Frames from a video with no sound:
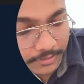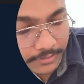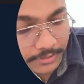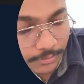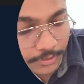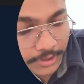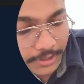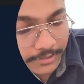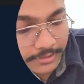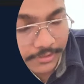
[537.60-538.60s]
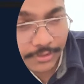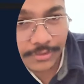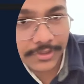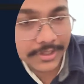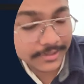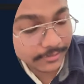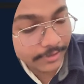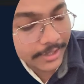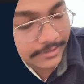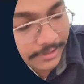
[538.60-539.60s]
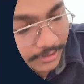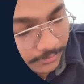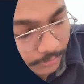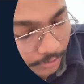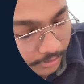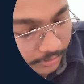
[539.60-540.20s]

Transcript: the word I just used, it's a fancy term for